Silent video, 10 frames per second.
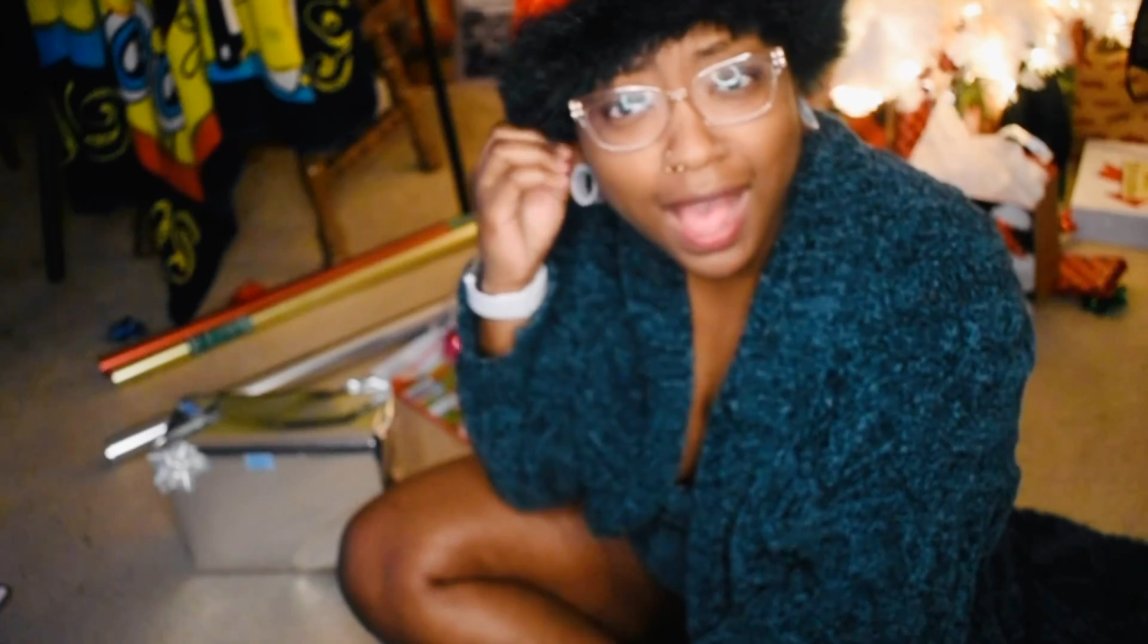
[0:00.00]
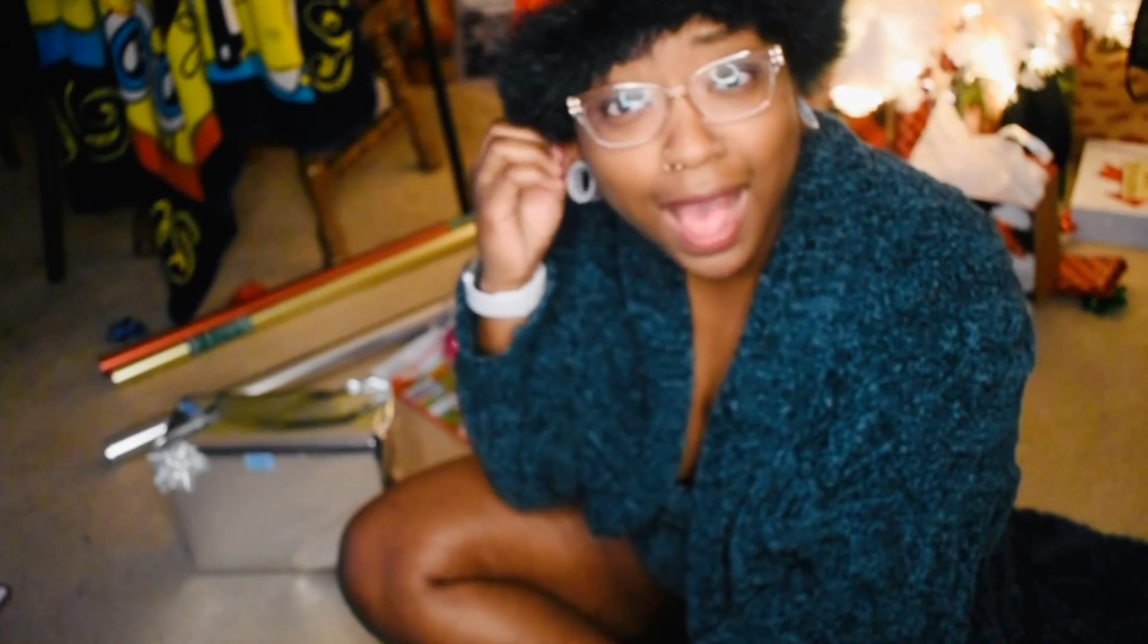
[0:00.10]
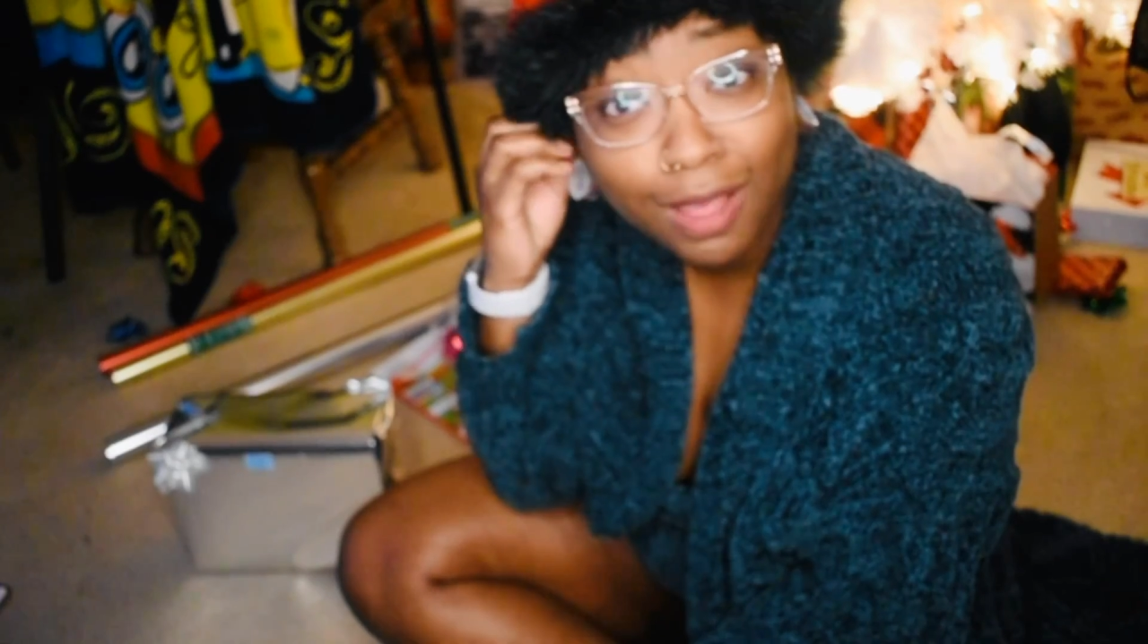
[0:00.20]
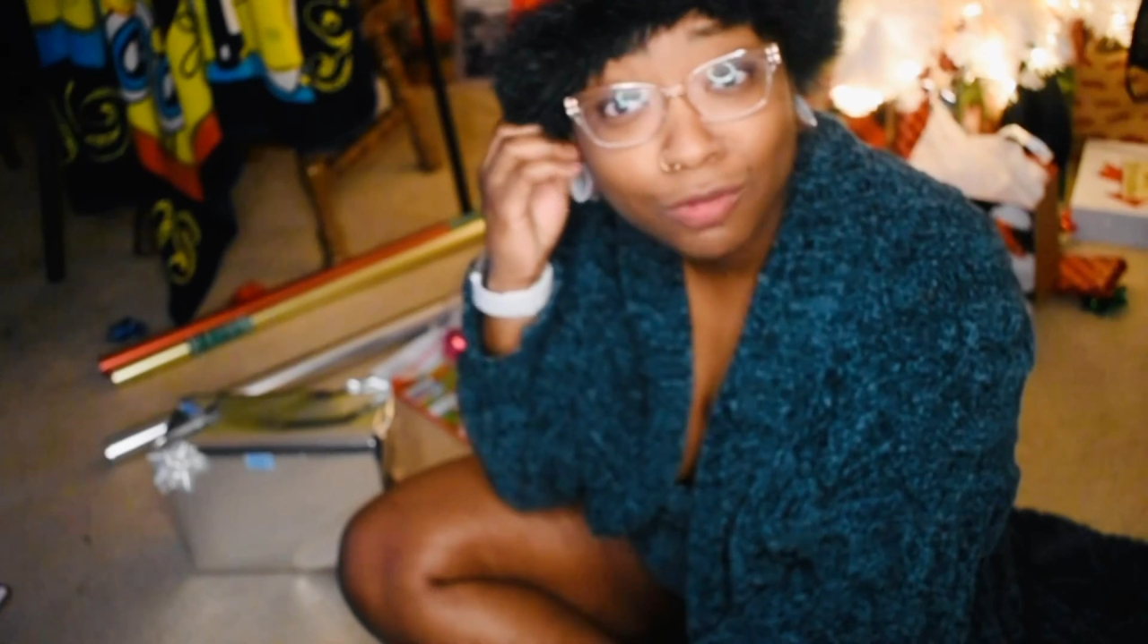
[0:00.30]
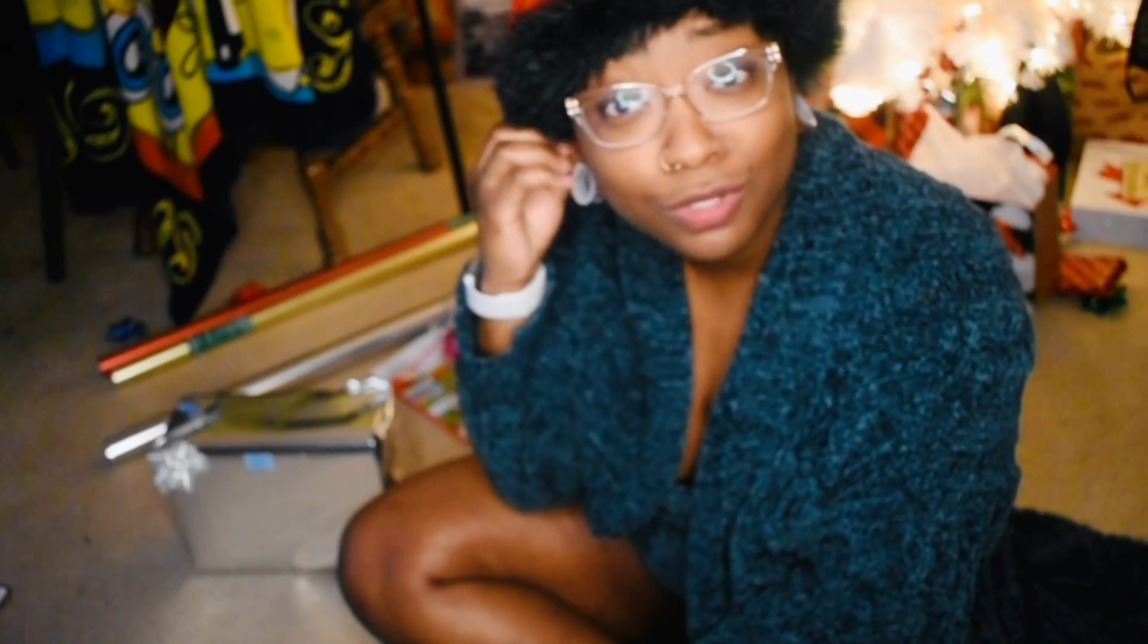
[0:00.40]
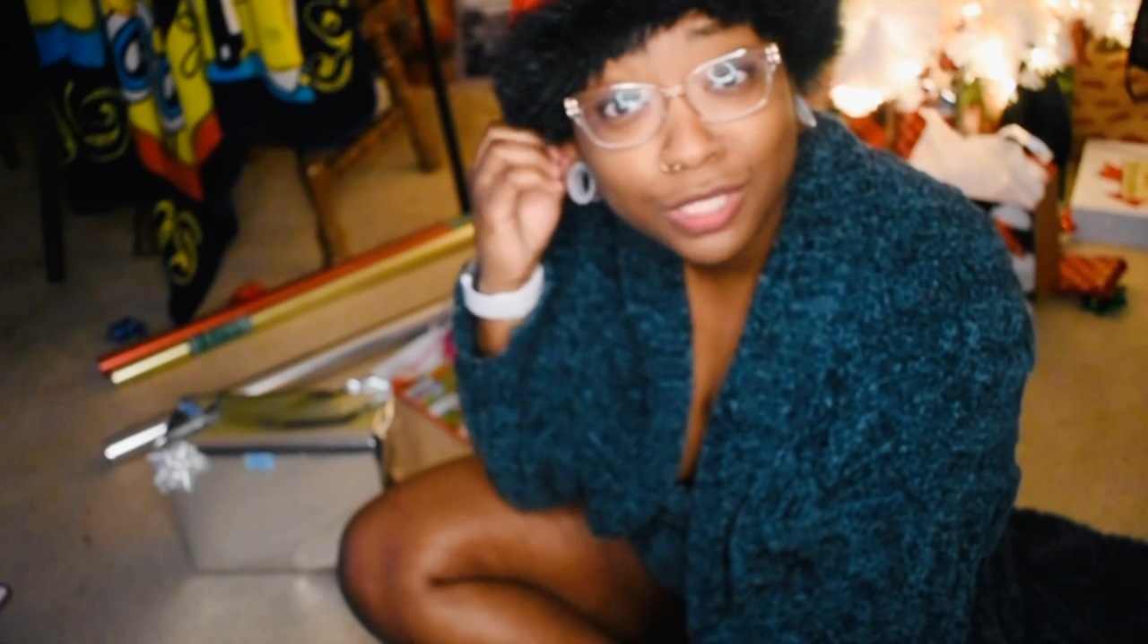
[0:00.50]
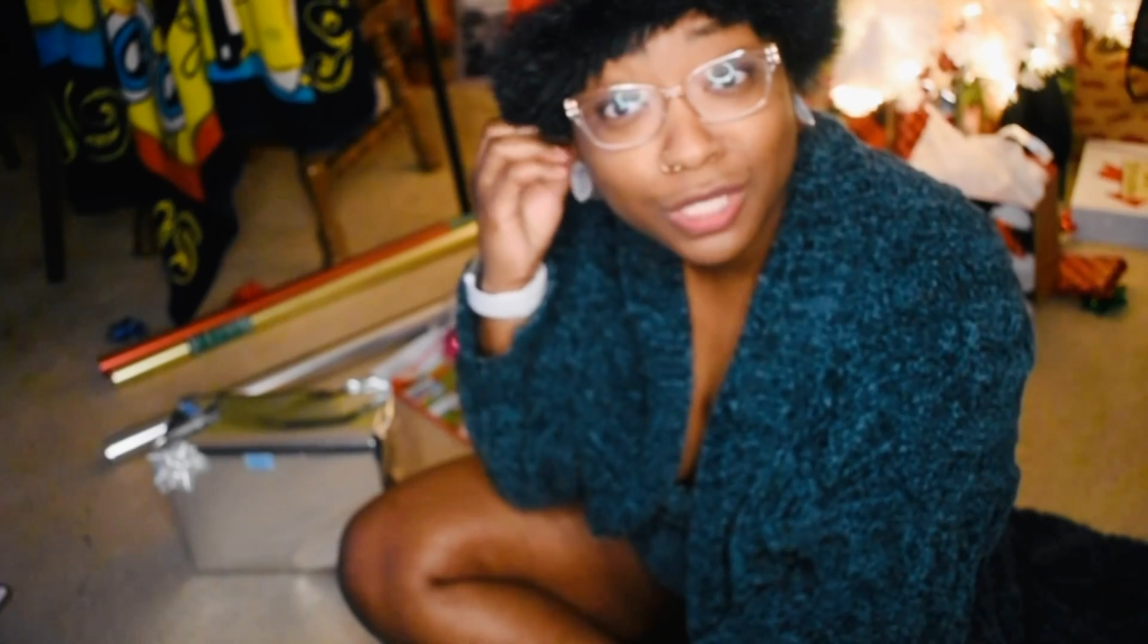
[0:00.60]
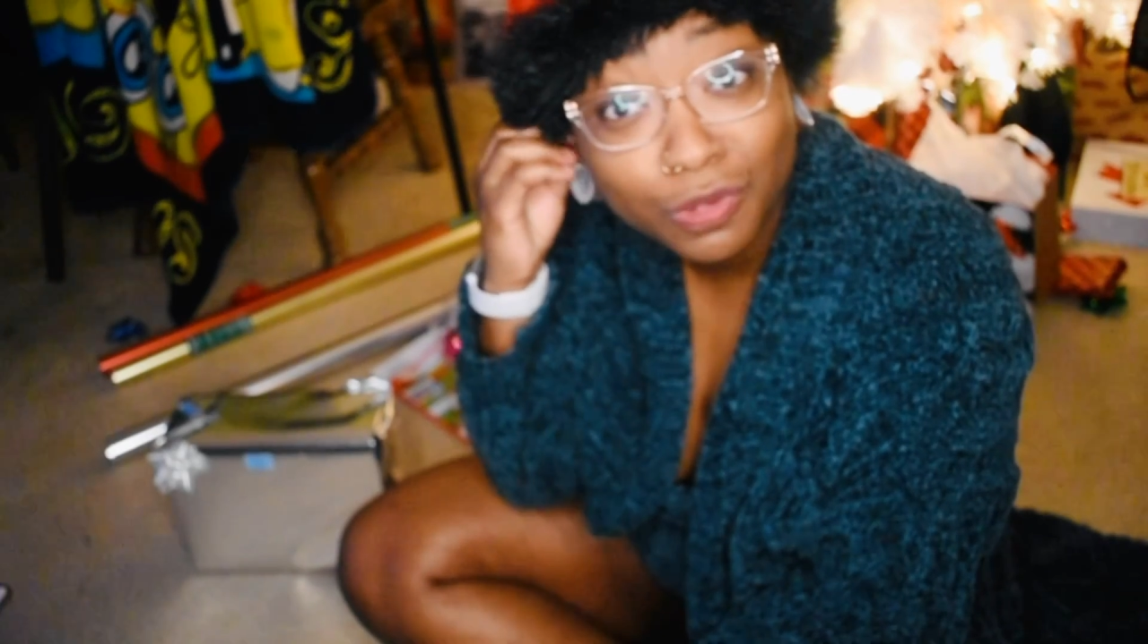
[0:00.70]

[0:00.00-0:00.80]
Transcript: I will see